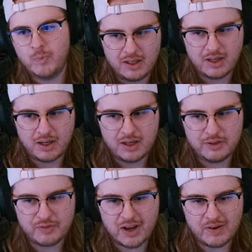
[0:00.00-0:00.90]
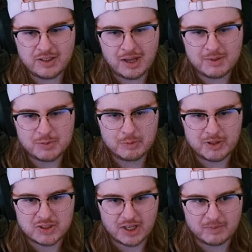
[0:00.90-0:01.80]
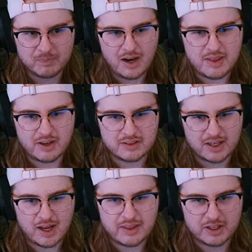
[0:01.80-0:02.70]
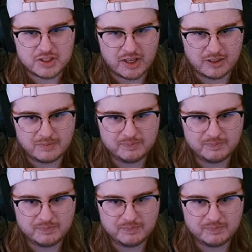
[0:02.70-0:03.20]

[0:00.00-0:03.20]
And the fire rate and damage would be insane. I think I just take it.